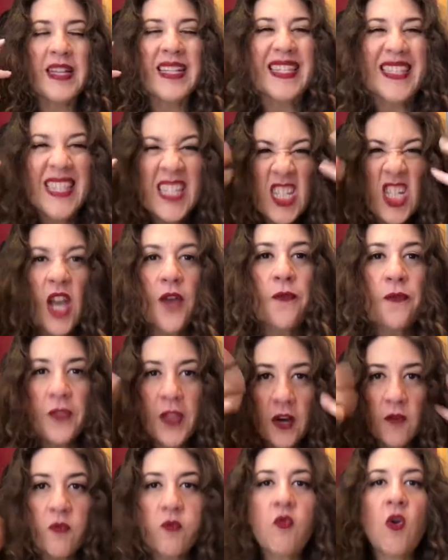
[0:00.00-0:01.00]
stuff
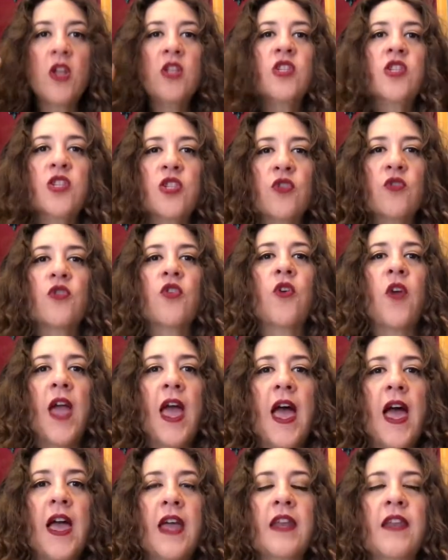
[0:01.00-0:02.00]
that runs through your
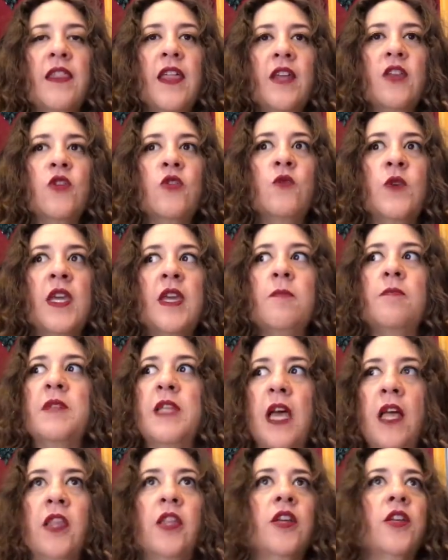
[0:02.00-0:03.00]
head that you keep
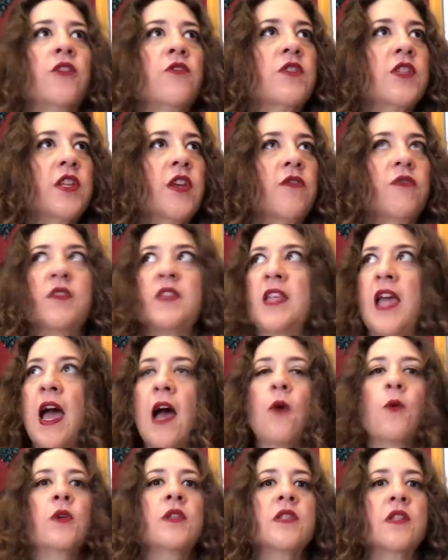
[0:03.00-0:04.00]
telling yourself is
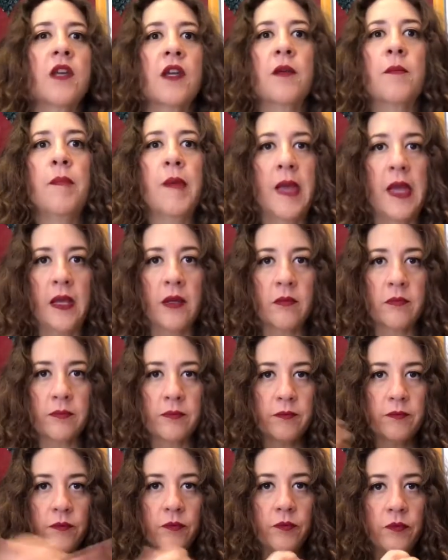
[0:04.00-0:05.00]
how it's going to be.
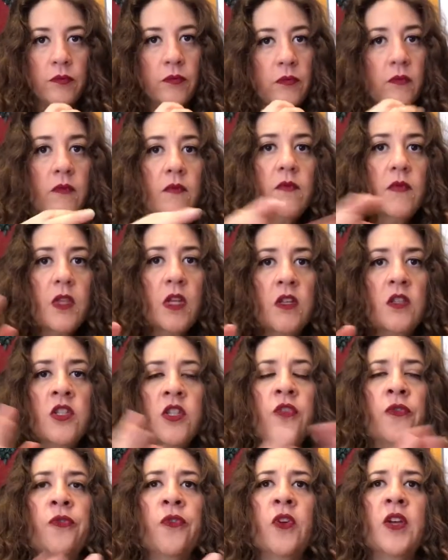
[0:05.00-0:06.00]

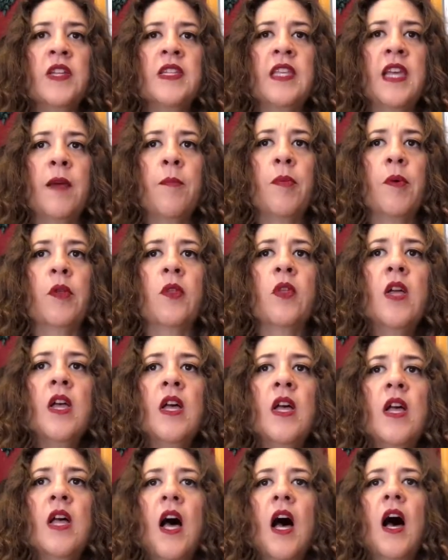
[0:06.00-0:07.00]
So for example,
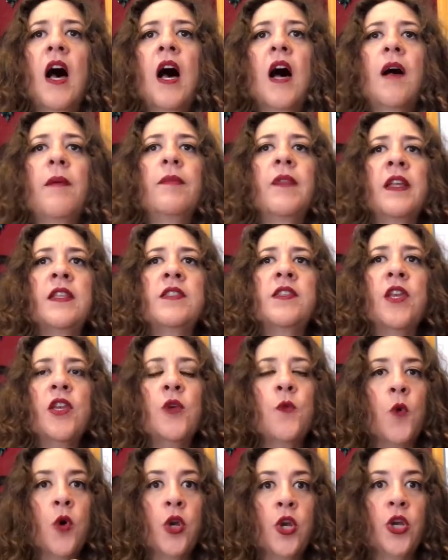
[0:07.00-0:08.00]
let's say
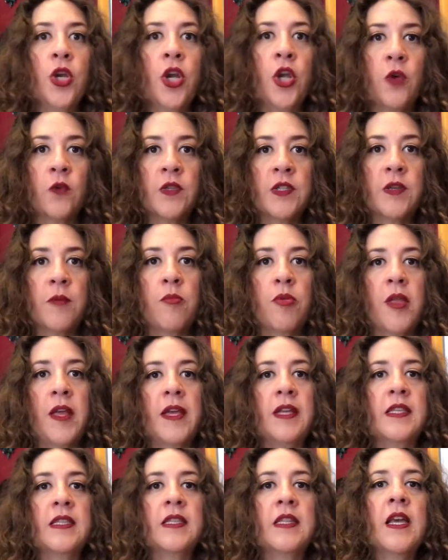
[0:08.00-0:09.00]
you wanted to go
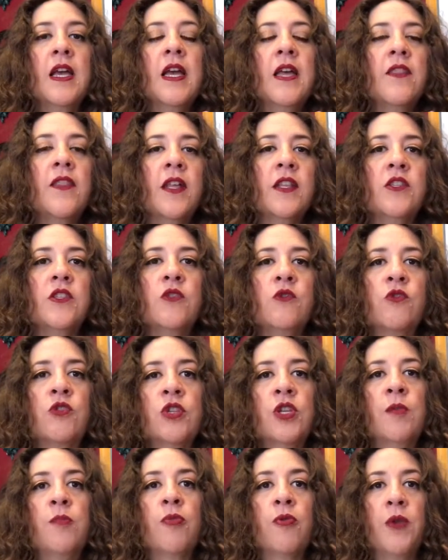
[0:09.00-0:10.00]
someplace that's
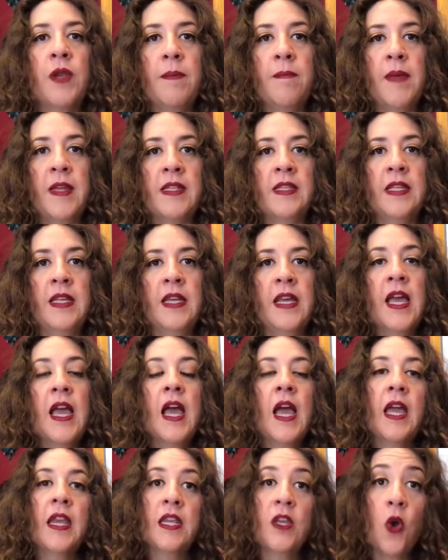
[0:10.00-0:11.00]
usually pretty busy
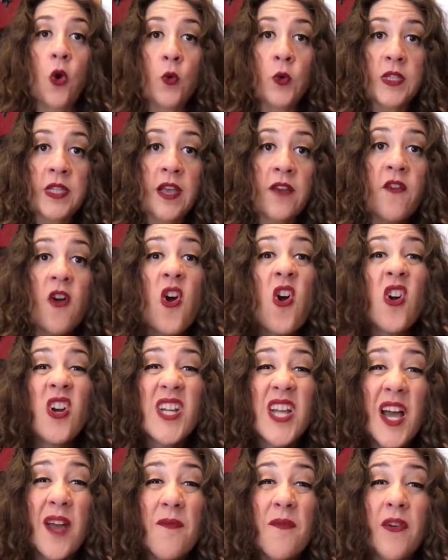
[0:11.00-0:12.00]
and you always have a hard
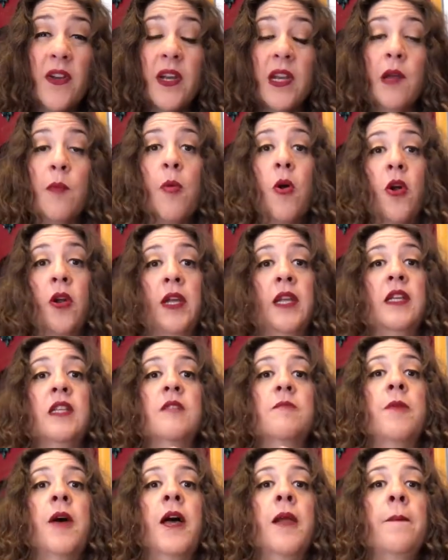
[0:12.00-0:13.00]
time finding a parking
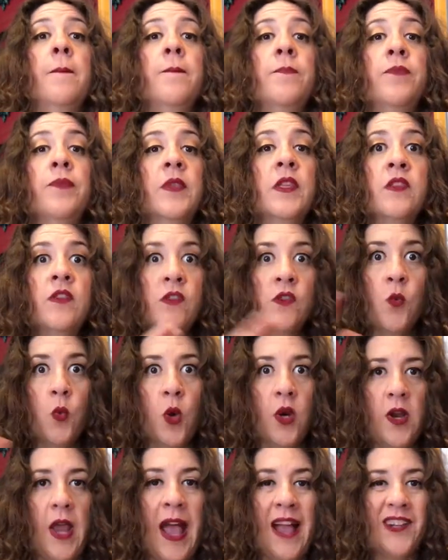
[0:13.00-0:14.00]
spot. This is
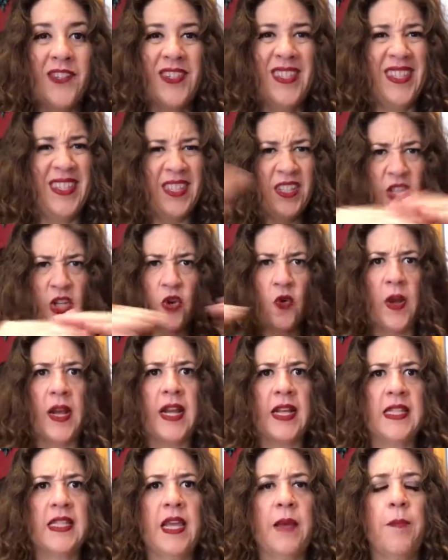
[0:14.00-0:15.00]
a
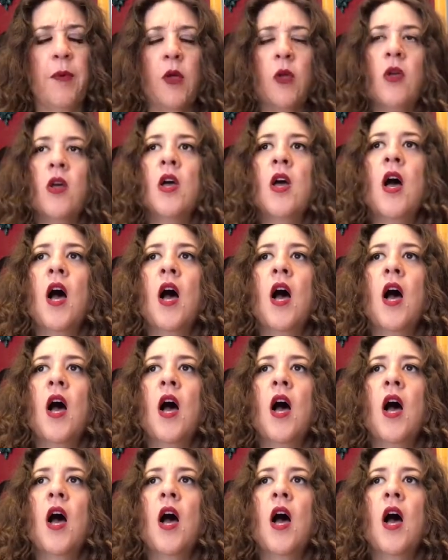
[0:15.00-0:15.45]
great example.